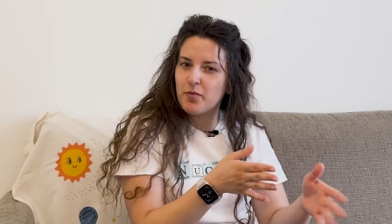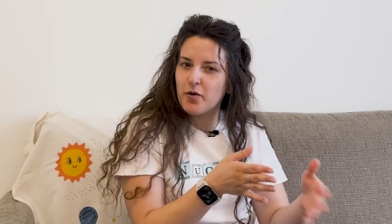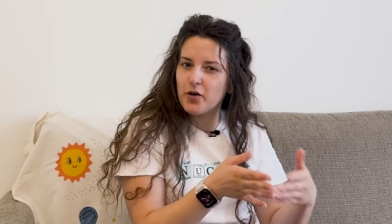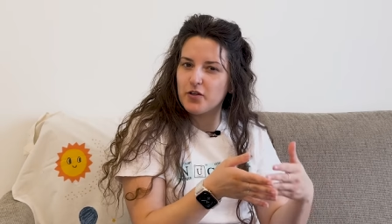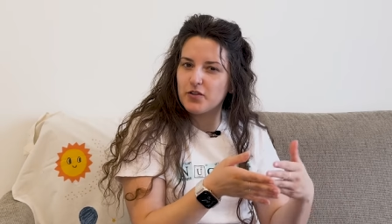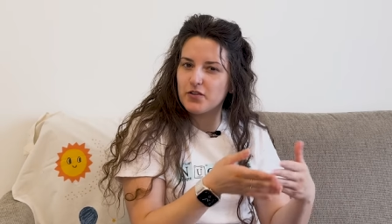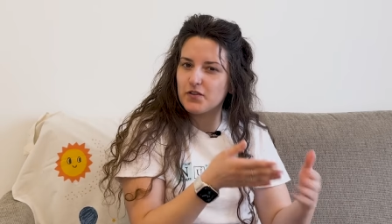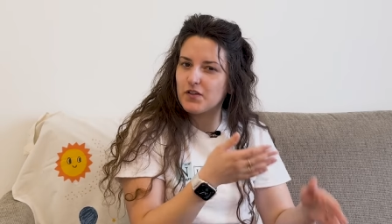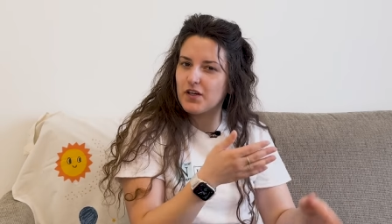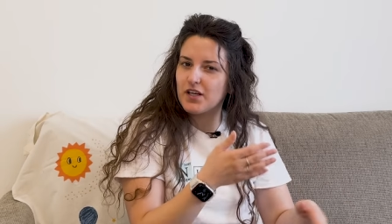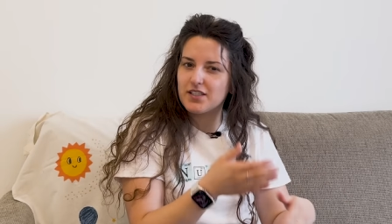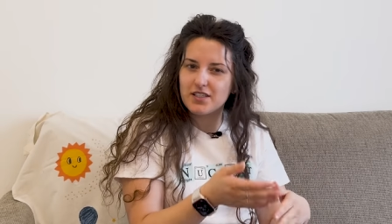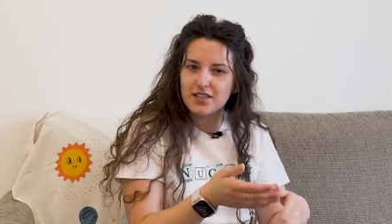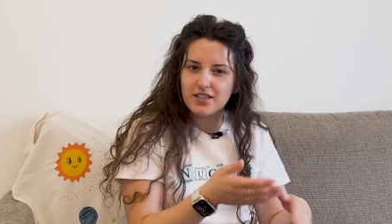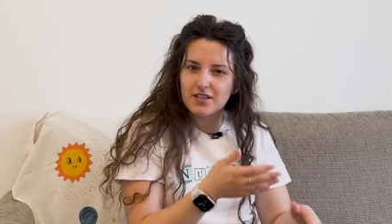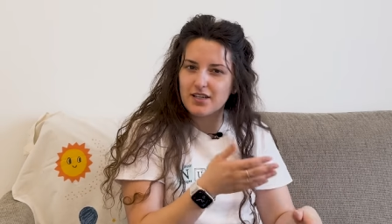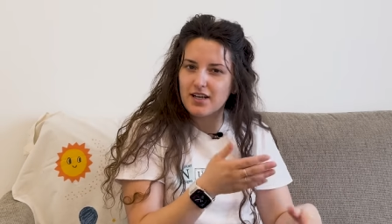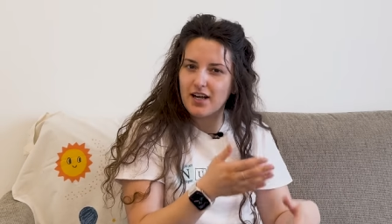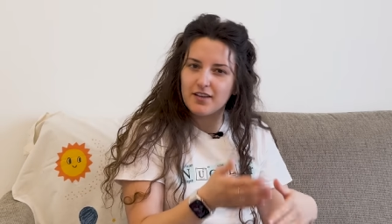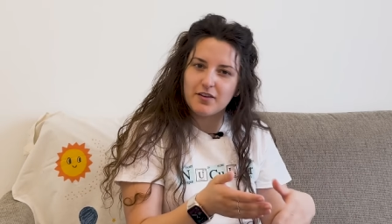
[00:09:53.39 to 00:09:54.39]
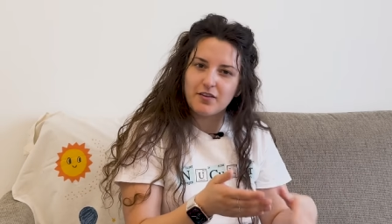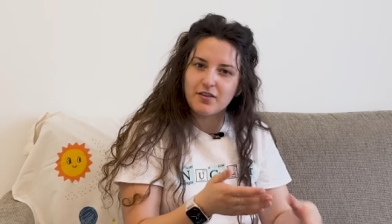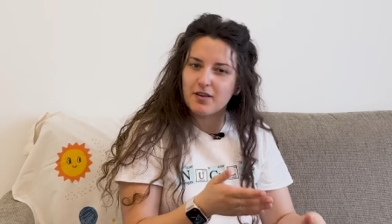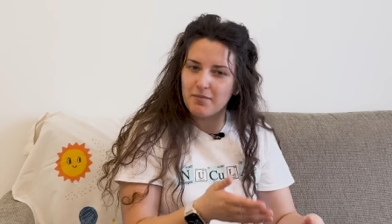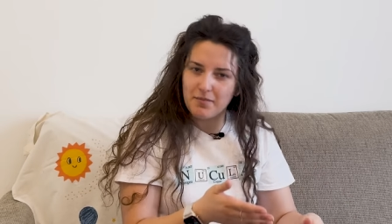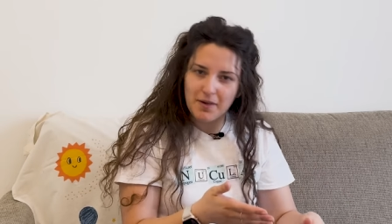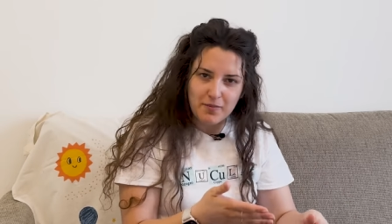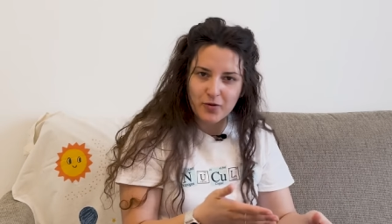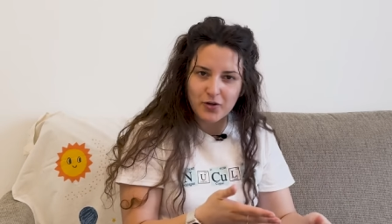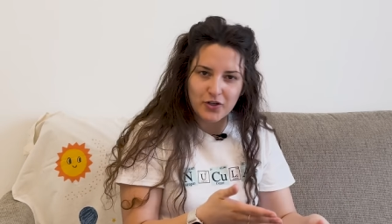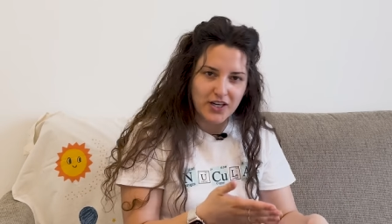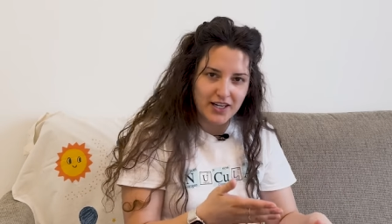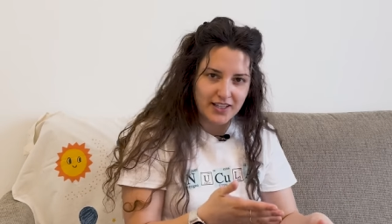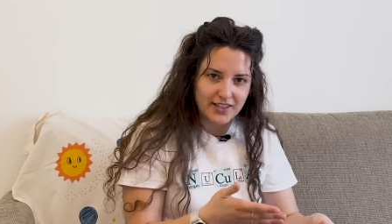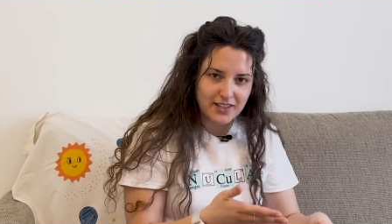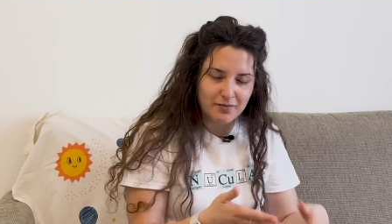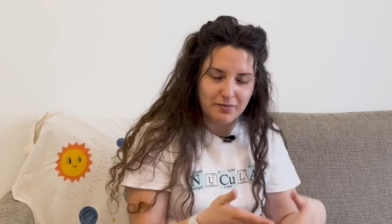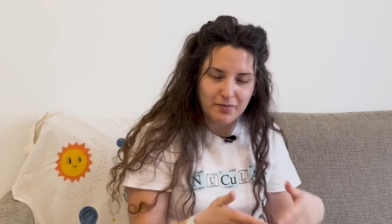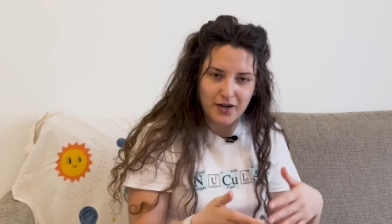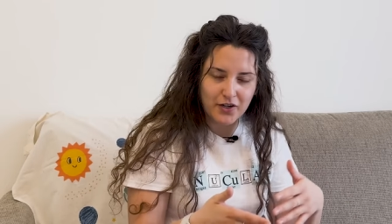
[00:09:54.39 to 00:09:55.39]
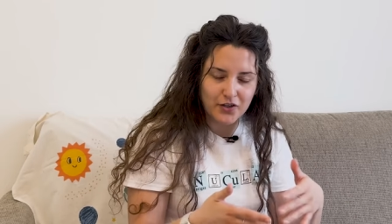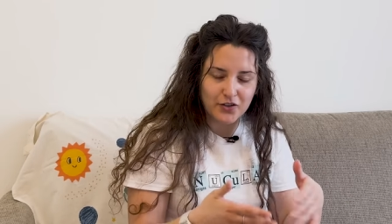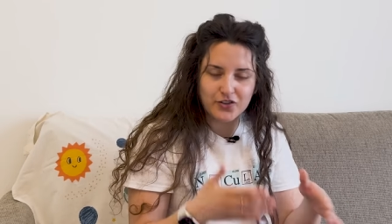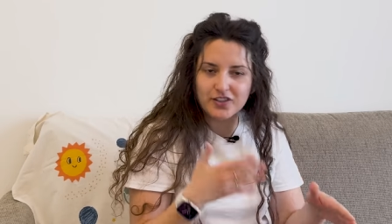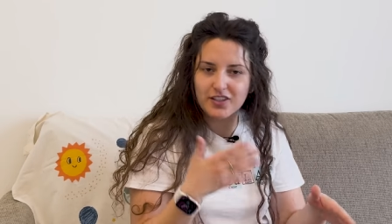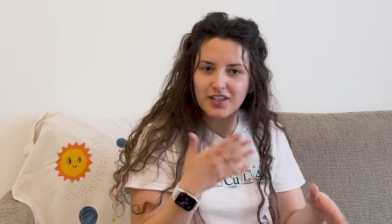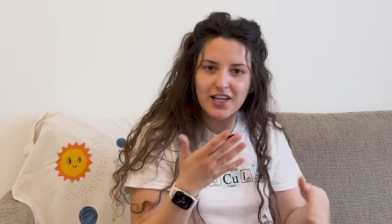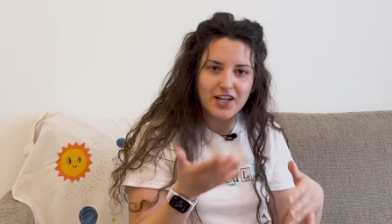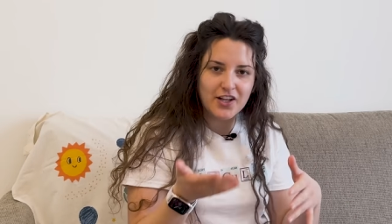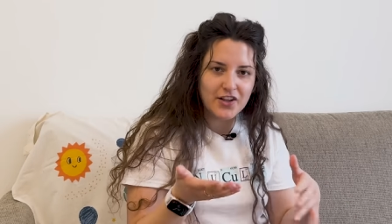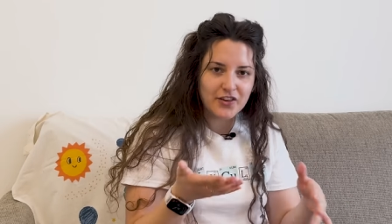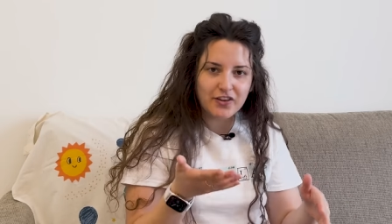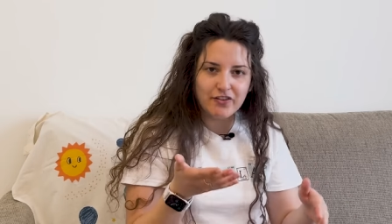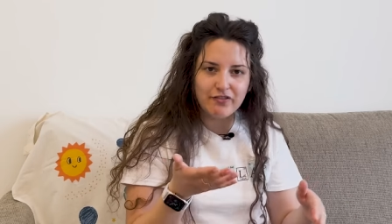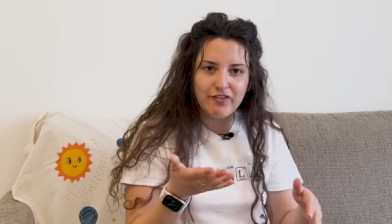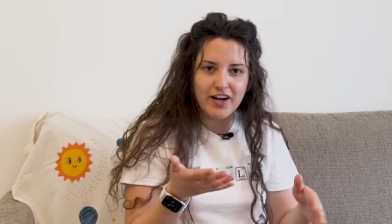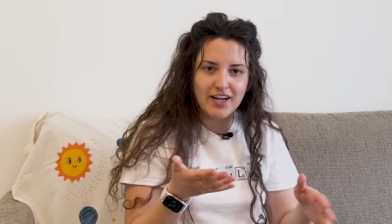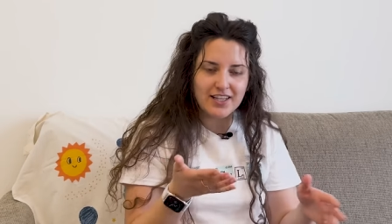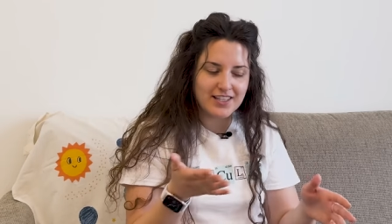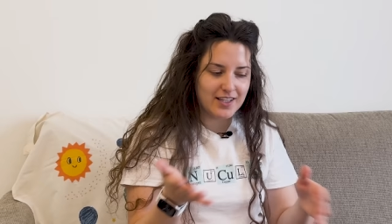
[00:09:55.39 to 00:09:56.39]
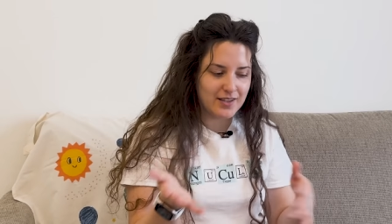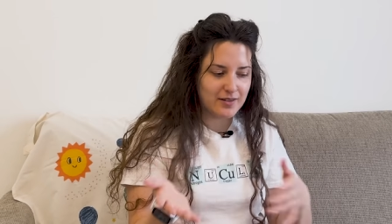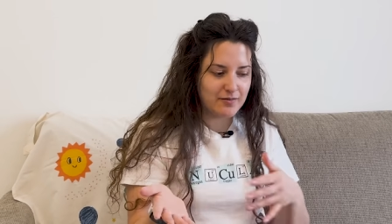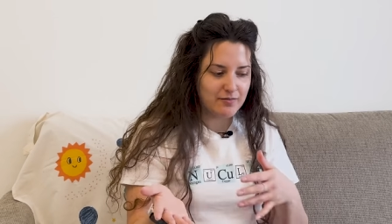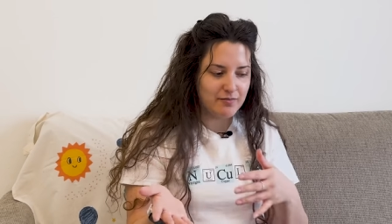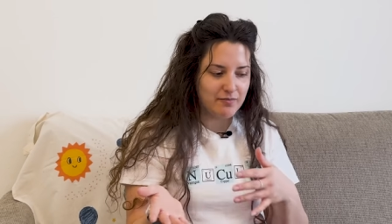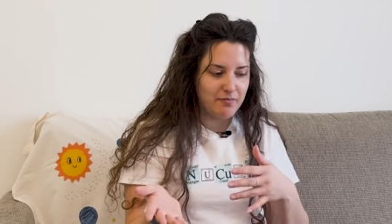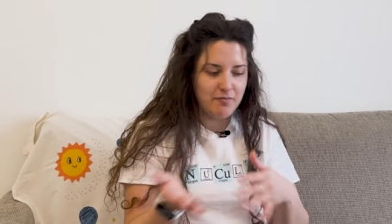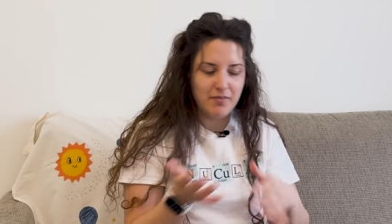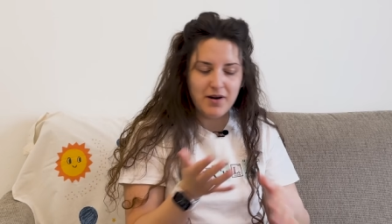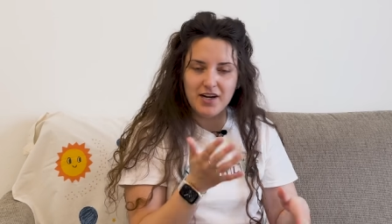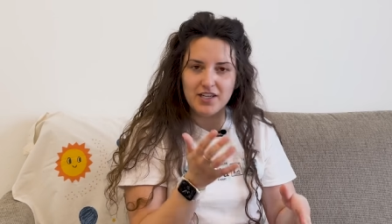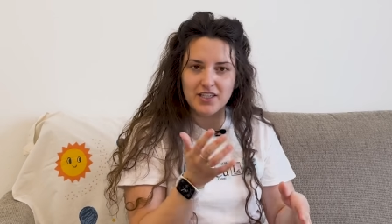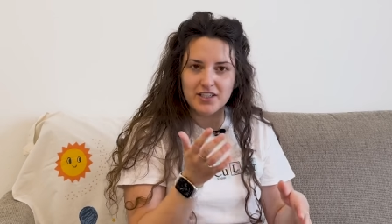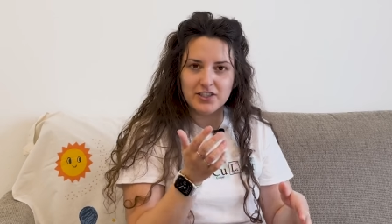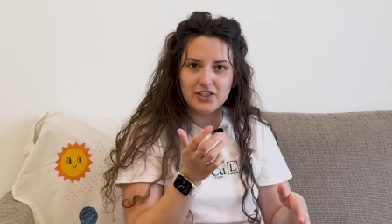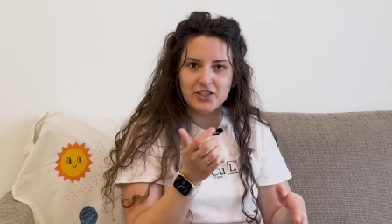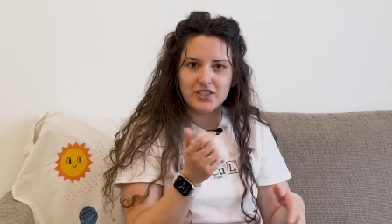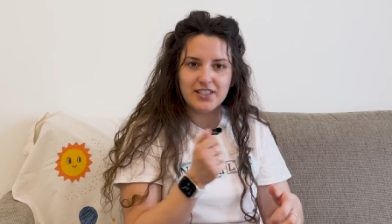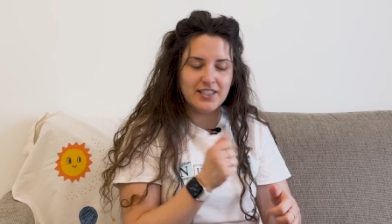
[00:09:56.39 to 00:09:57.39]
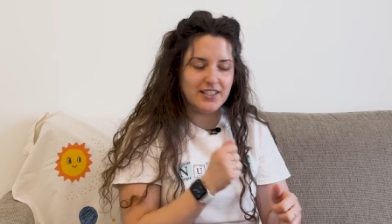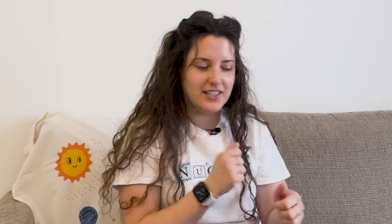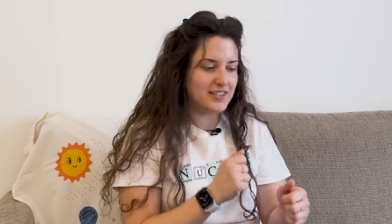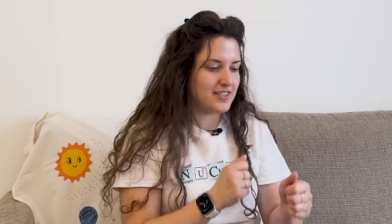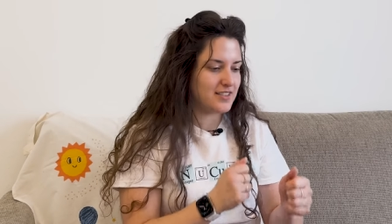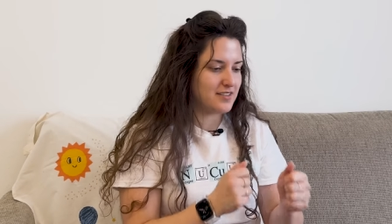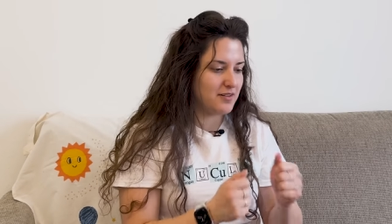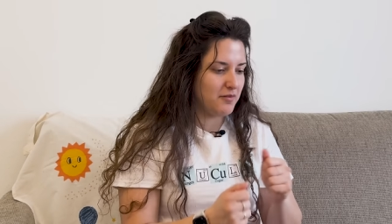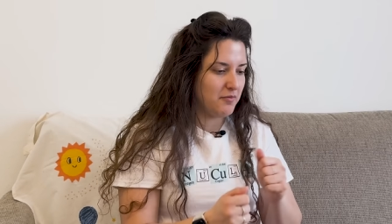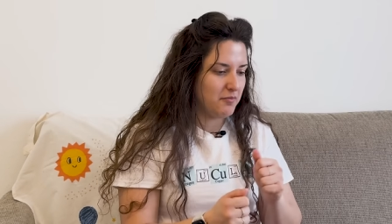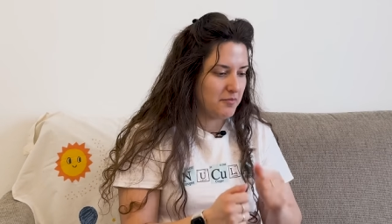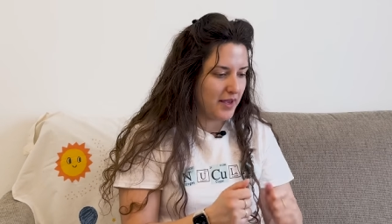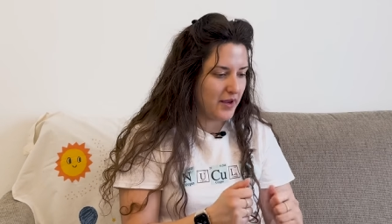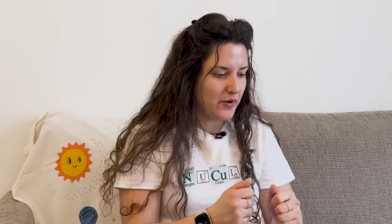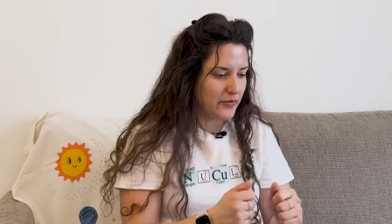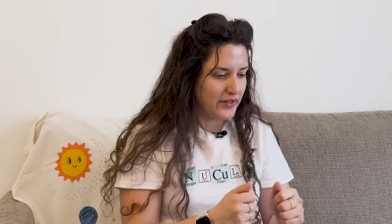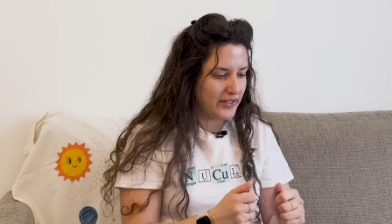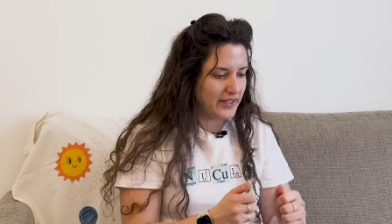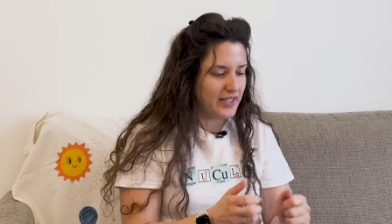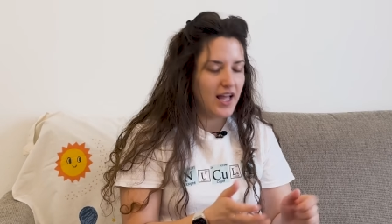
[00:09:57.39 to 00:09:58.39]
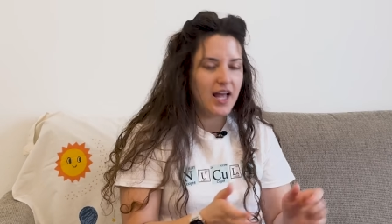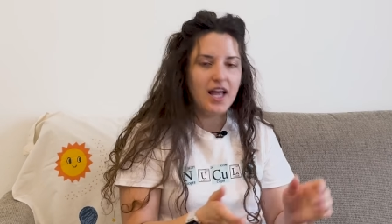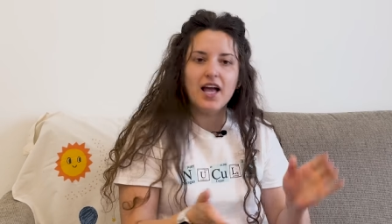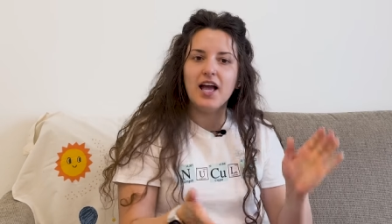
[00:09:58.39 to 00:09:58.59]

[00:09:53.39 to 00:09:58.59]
Burns hasn't gotten the memo yet about the fact that Marge is married.